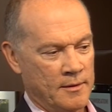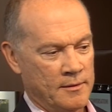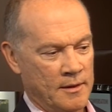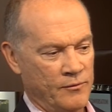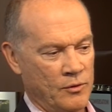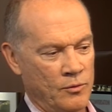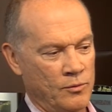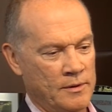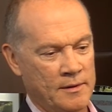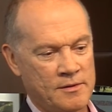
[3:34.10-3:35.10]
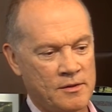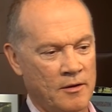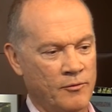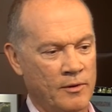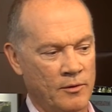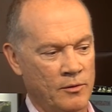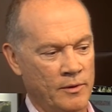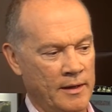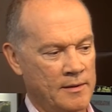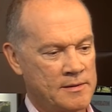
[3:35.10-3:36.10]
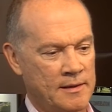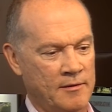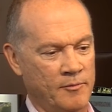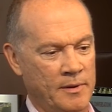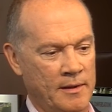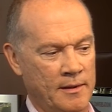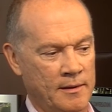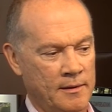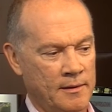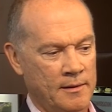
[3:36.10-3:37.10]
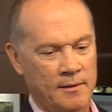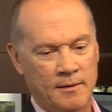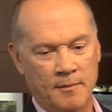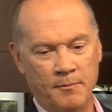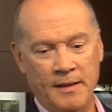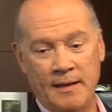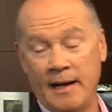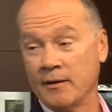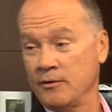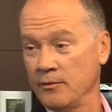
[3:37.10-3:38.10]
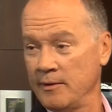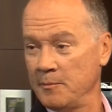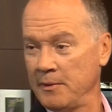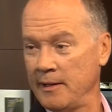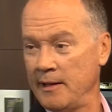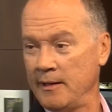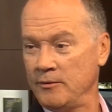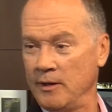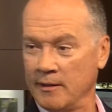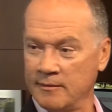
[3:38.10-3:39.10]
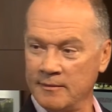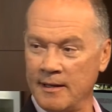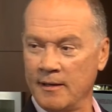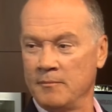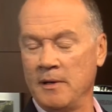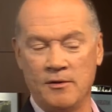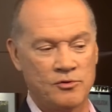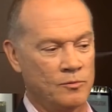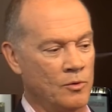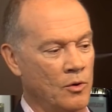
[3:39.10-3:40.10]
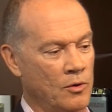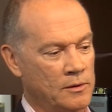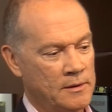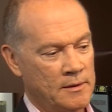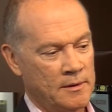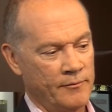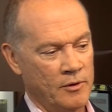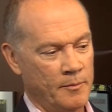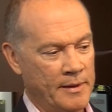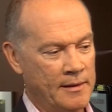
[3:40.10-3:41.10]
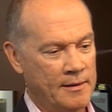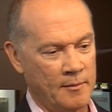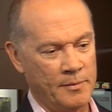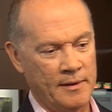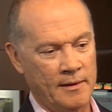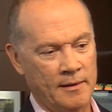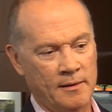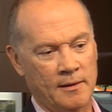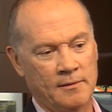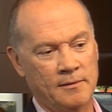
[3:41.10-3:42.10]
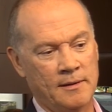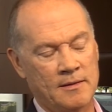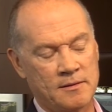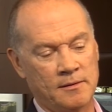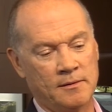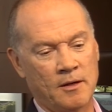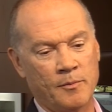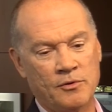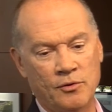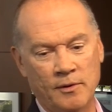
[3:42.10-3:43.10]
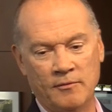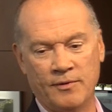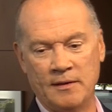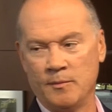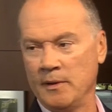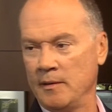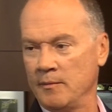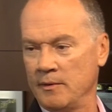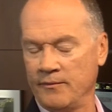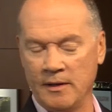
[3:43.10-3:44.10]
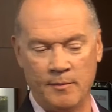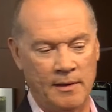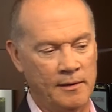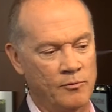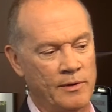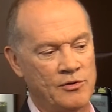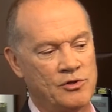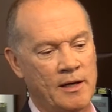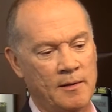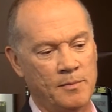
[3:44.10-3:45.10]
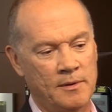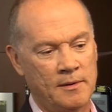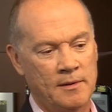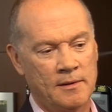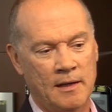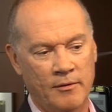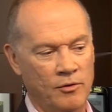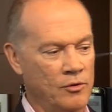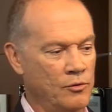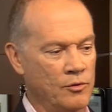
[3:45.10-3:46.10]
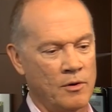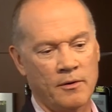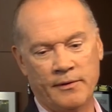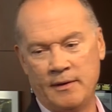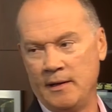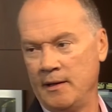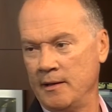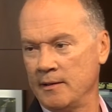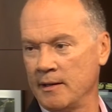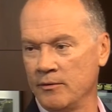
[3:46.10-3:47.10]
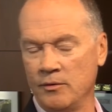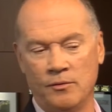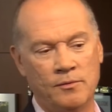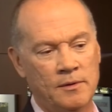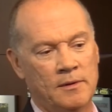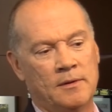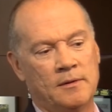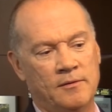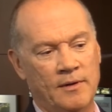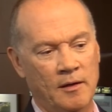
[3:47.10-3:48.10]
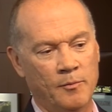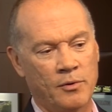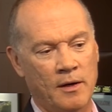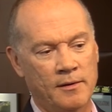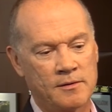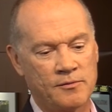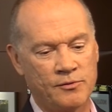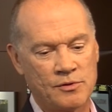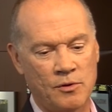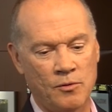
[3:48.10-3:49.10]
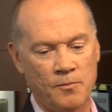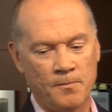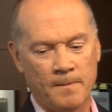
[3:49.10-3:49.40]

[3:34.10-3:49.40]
If you did software only, instead of being a bit actor in the play, you get to take a major role. If you're a big company, it, it has an opportunity to fundament, fundamentally reshape how you do your R and D and how you develop products. So